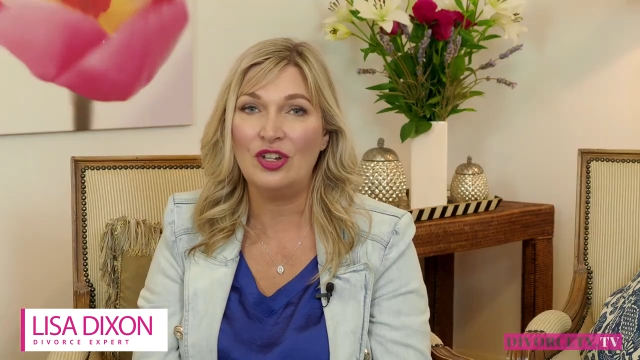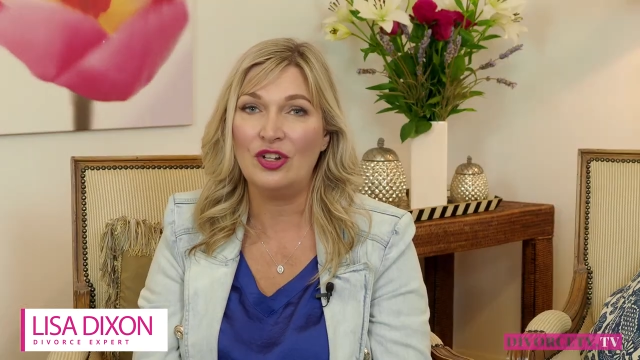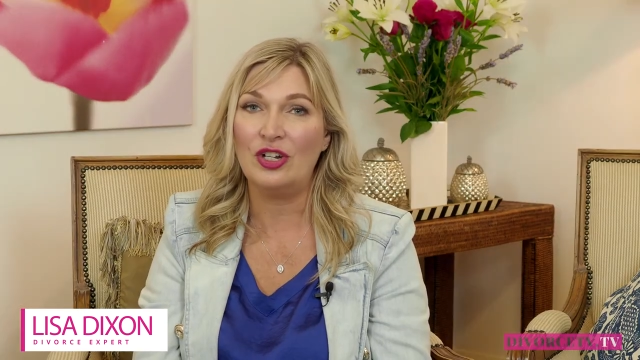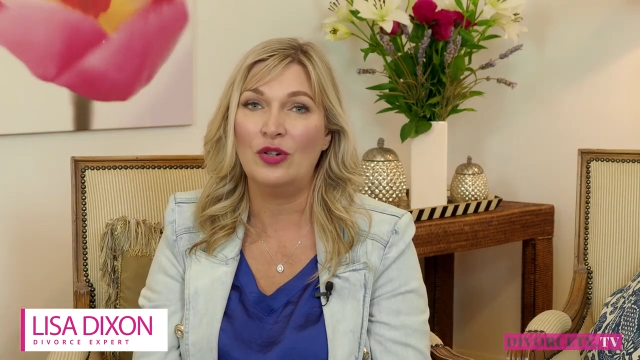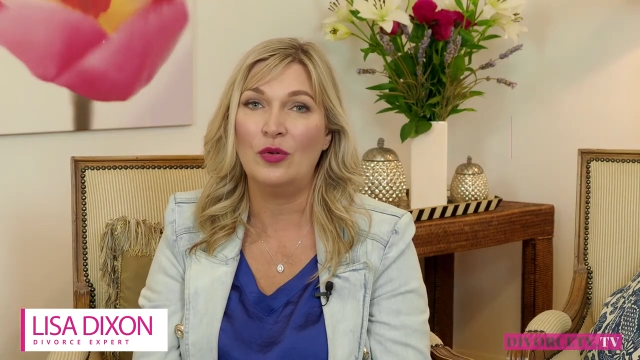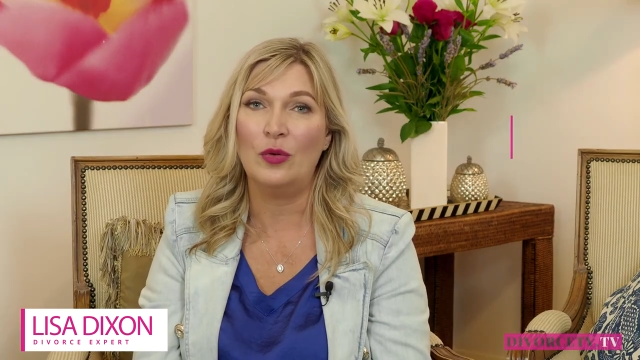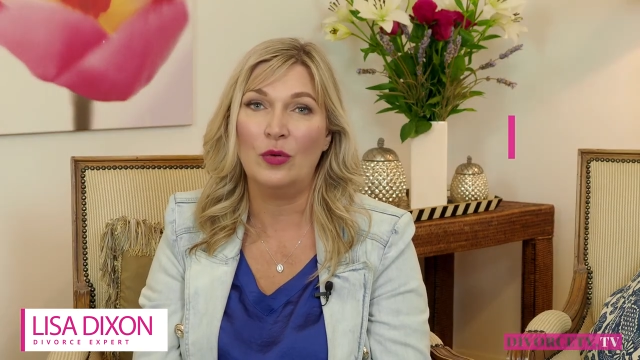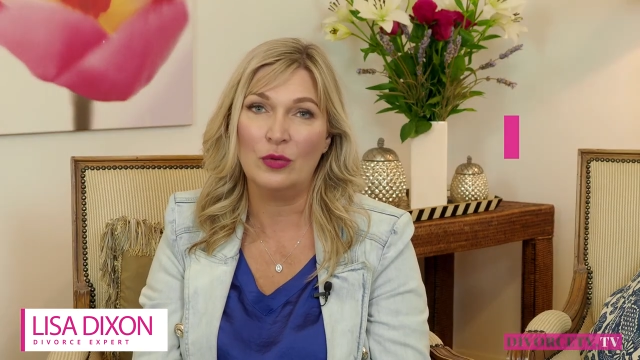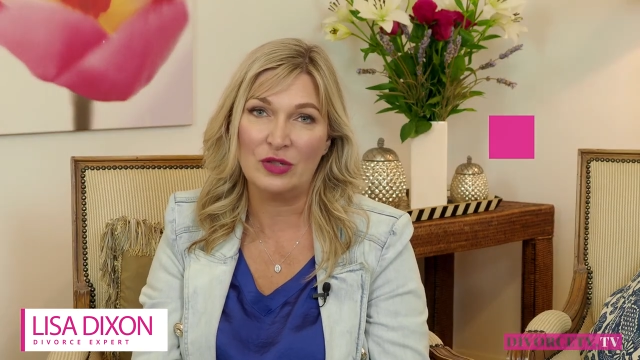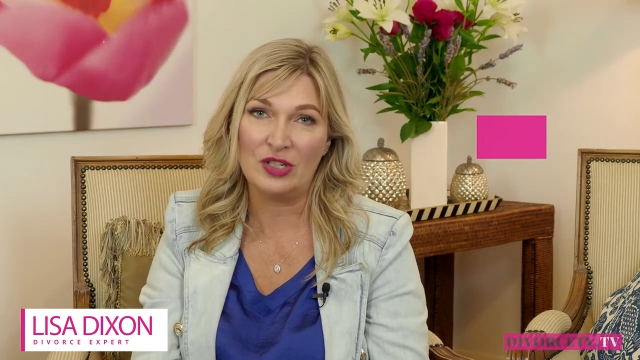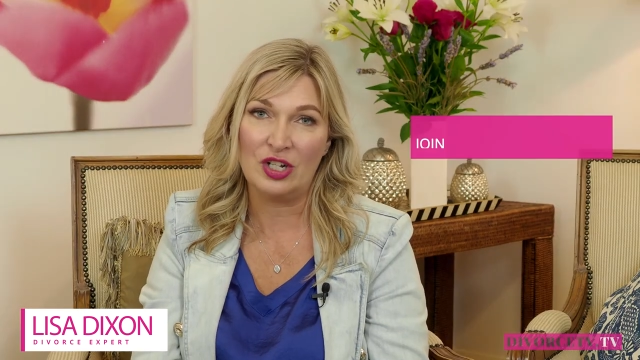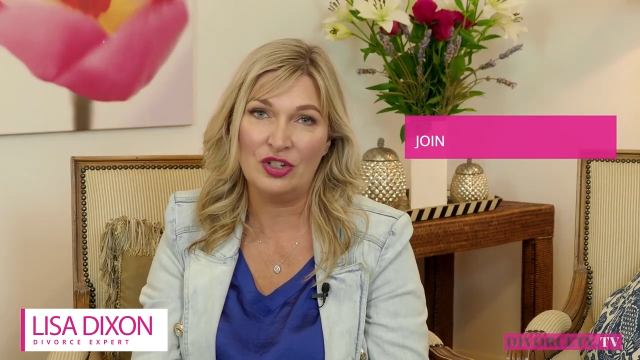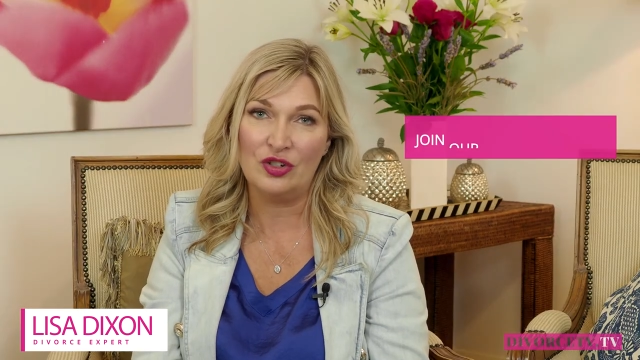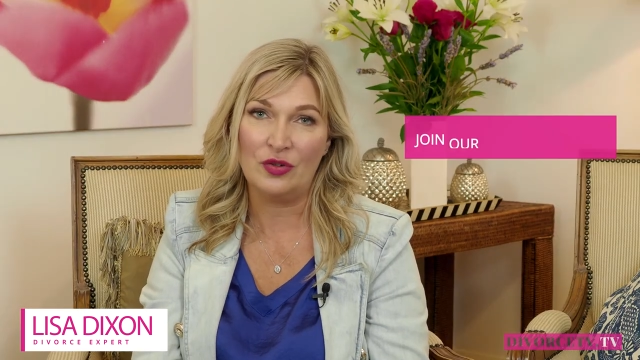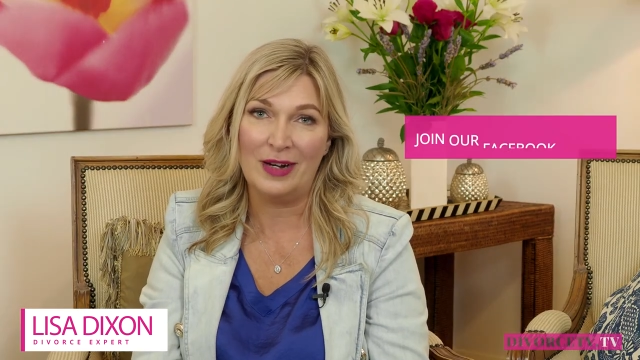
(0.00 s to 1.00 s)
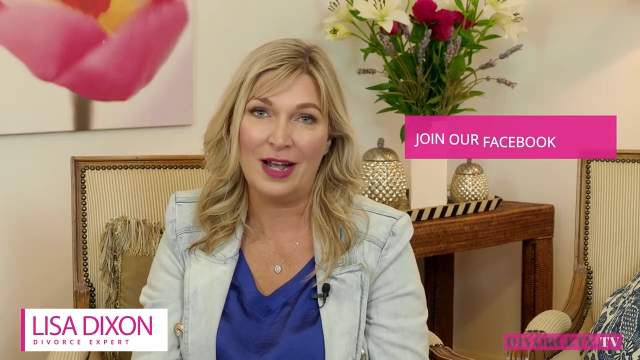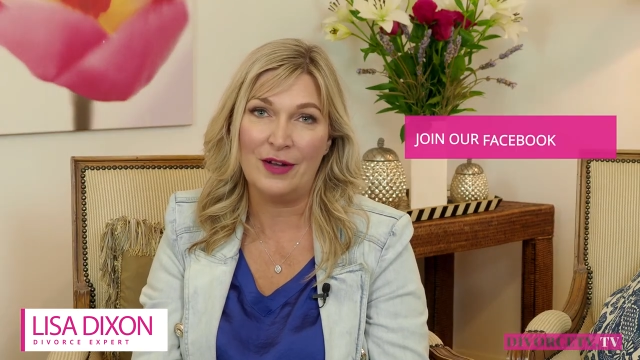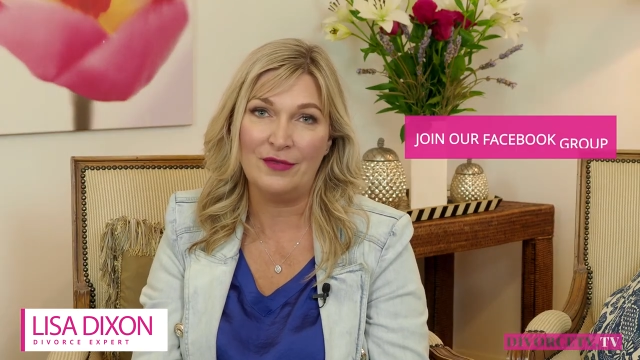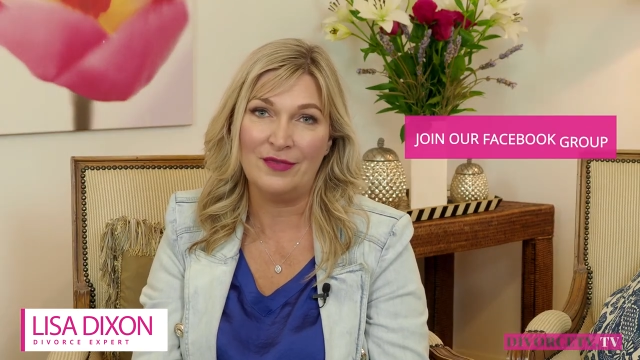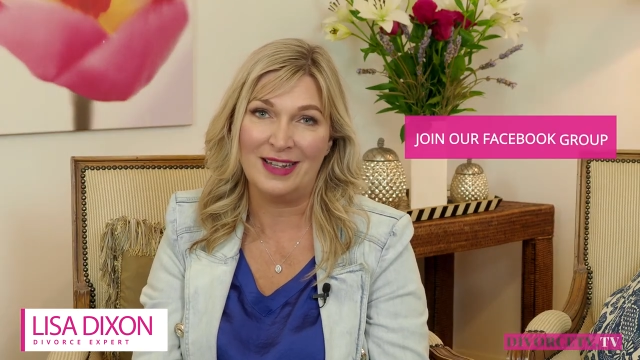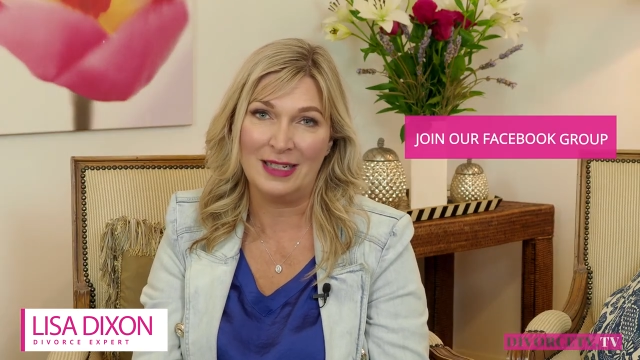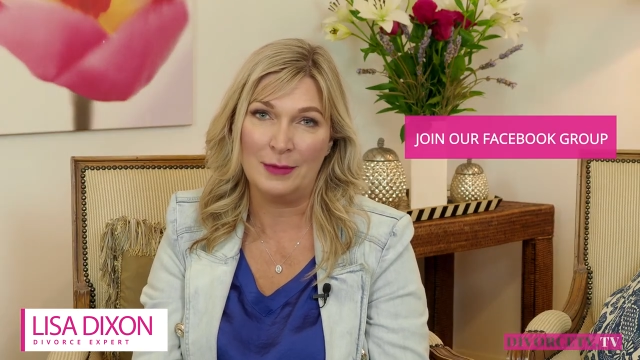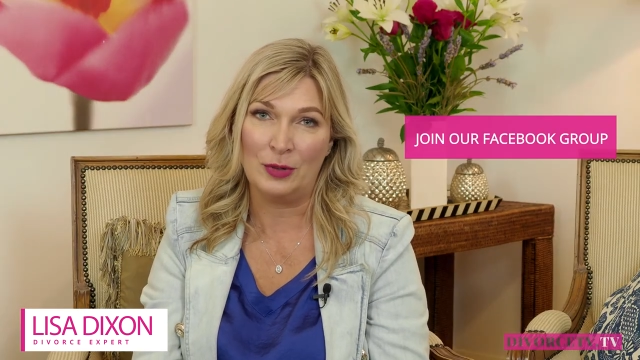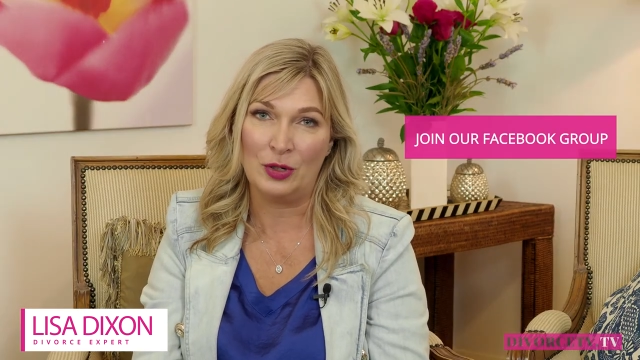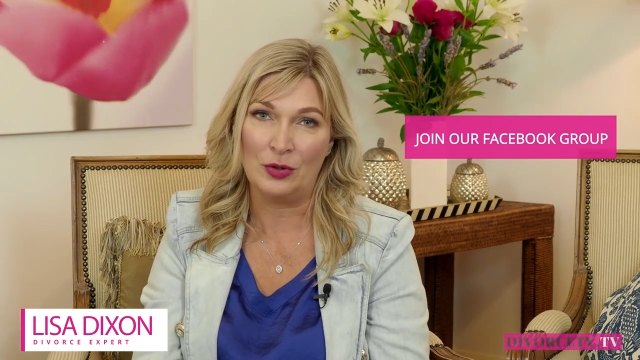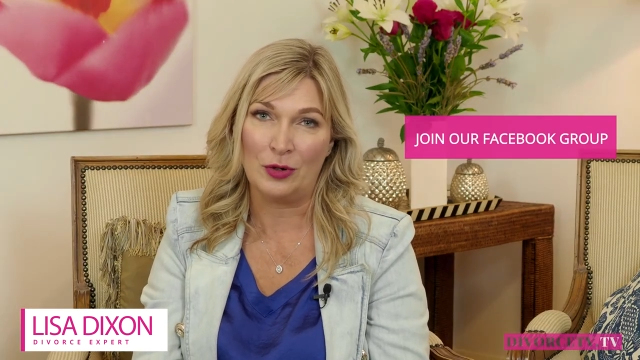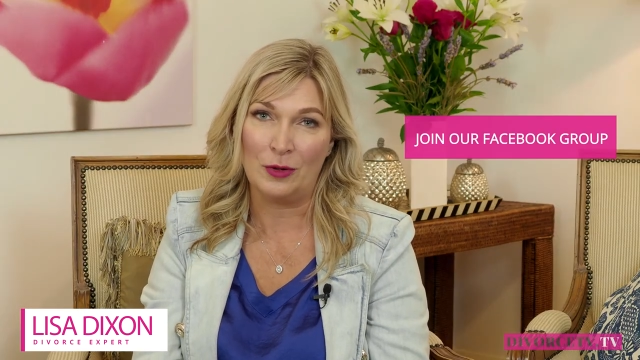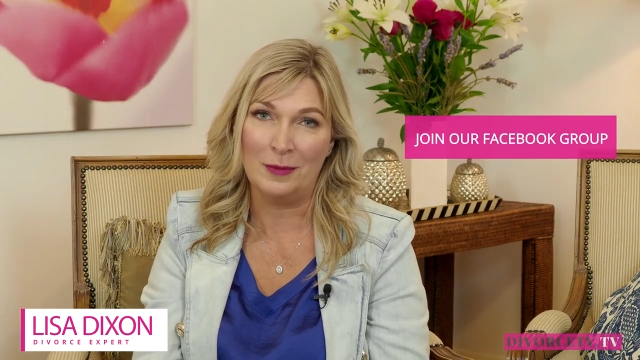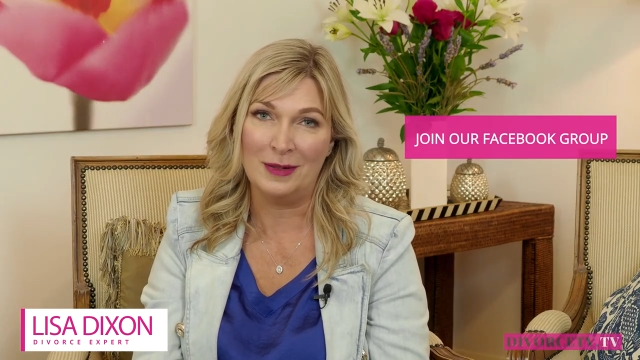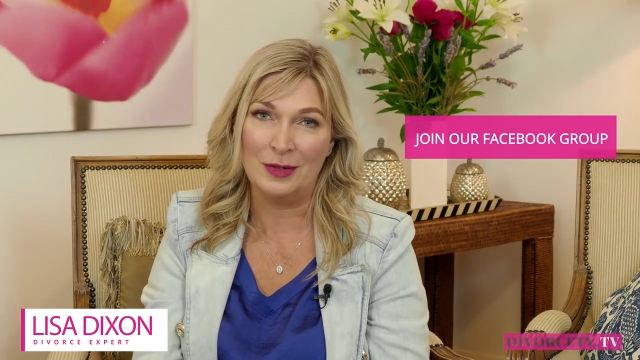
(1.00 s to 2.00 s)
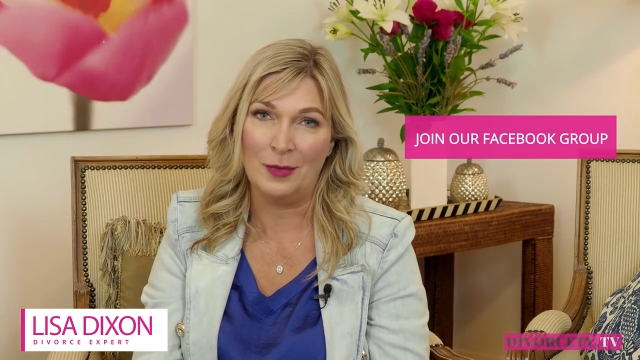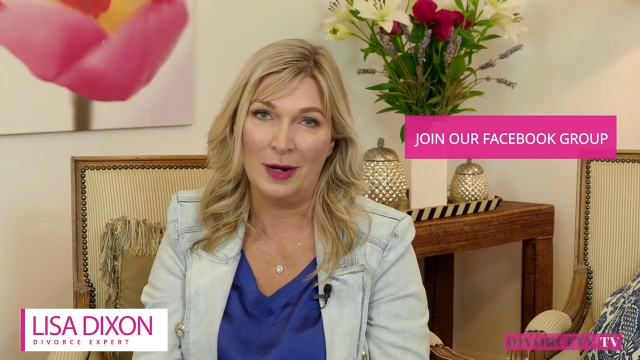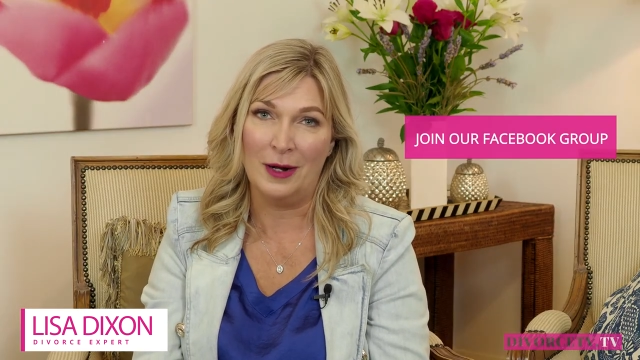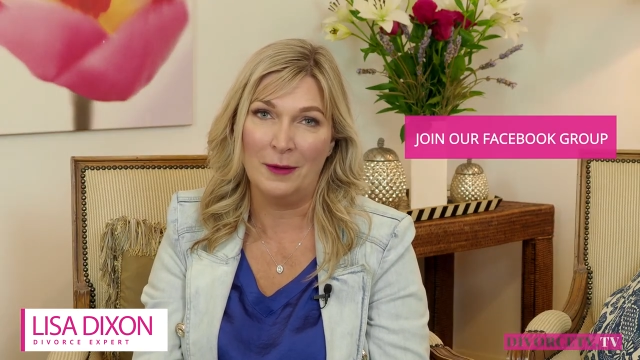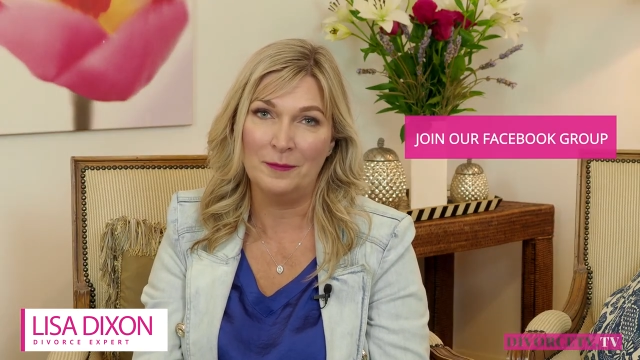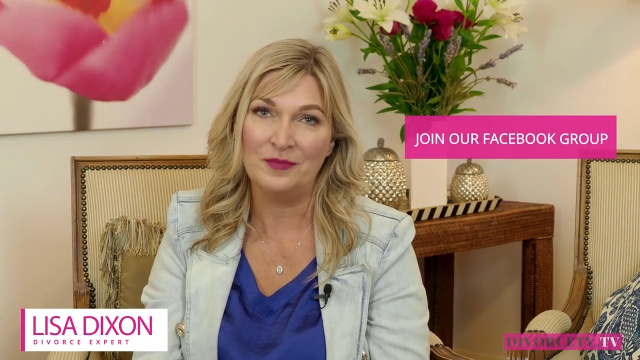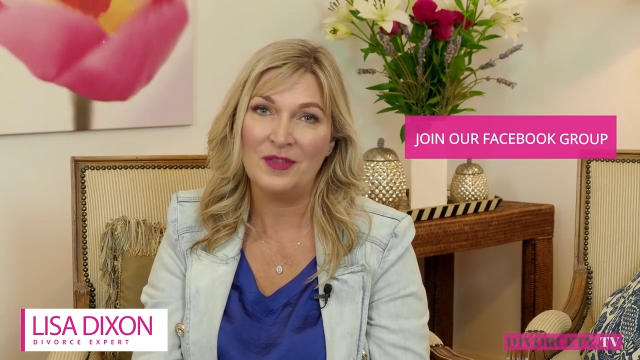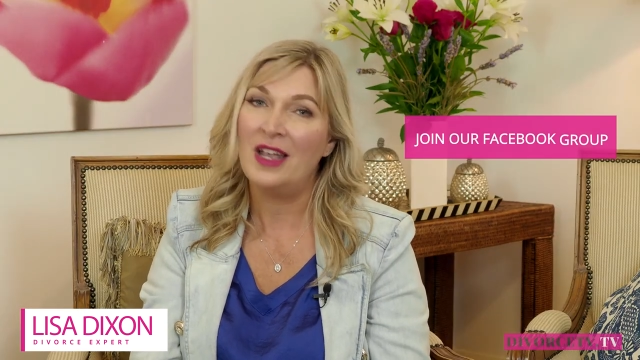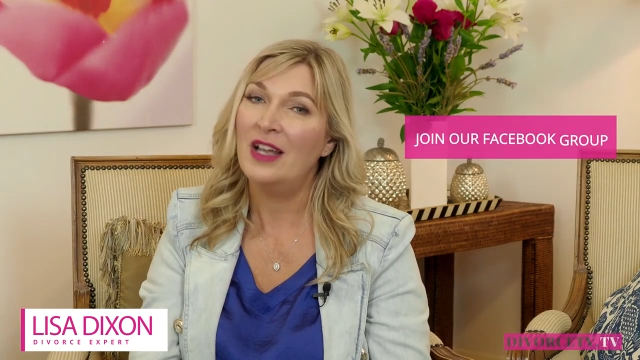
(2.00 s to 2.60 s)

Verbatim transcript: you can also join our Facebook group as well.